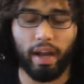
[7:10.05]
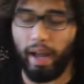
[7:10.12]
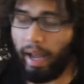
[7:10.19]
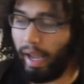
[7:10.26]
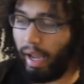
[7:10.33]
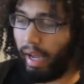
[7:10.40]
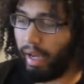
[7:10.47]

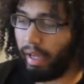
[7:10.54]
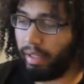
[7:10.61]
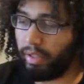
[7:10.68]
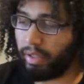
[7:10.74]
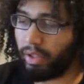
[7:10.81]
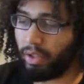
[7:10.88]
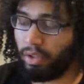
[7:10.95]

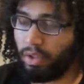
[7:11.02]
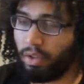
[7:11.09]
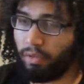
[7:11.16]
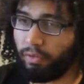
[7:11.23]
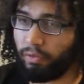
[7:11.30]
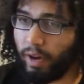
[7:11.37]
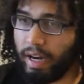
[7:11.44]
and
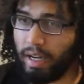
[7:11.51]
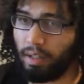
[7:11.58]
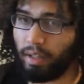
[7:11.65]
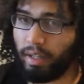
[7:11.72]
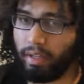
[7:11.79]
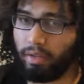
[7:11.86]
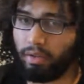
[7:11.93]

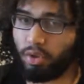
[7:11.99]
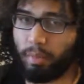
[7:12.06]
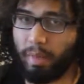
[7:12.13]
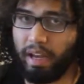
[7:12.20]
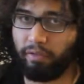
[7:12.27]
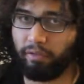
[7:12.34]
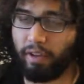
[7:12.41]

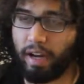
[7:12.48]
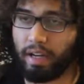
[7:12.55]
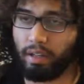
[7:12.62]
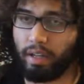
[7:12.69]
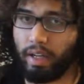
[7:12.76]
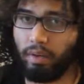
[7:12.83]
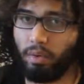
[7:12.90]
Jermaine
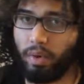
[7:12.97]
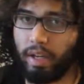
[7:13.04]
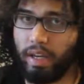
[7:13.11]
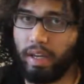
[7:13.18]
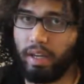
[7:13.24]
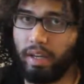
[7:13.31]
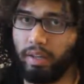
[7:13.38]
Franklin,
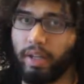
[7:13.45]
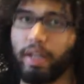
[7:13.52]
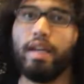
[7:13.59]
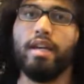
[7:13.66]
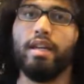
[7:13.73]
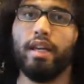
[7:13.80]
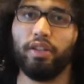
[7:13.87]
is
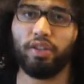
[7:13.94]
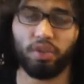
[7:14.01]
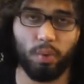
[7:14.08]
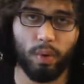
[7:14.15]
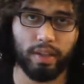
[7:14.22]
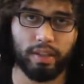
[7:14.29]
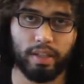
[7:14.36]
in his
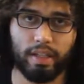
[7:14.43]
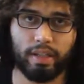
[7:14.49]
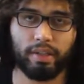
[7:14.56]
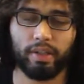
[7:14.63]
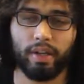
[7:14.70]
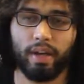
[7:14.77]
20s.